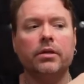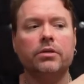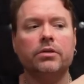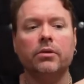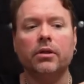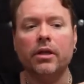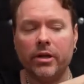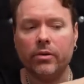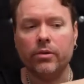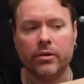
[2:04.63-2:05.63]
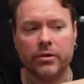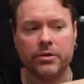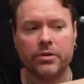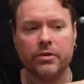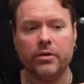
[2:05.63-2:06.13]
So limit
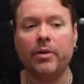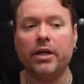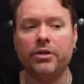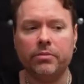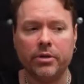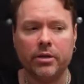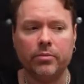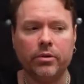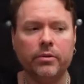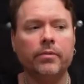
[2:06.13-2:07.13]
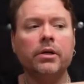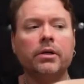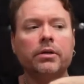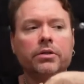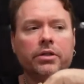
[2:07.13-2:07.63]
orders, the patient people,
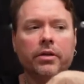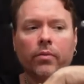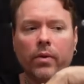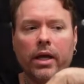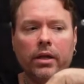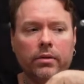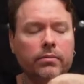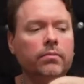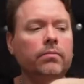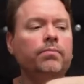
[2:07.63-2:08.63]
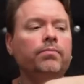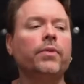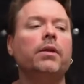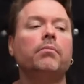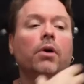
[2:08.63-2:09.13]
sit and wait.
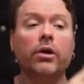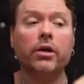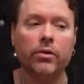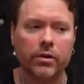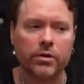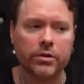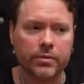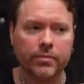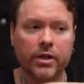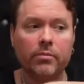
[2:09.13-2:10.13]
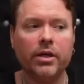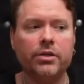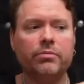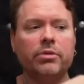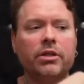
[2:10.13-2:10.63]
And market orders, the
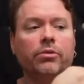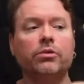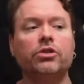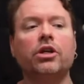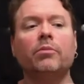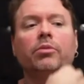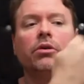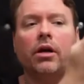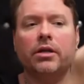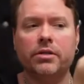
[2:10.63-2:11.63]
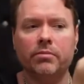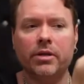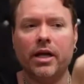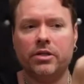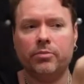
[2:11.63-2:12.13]
impatient people, jump across the
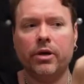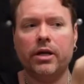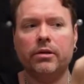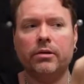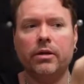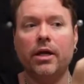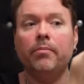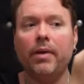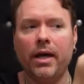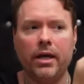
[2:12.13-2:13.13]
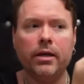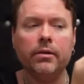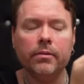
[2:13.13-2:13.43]
bid-ask spread and pay it.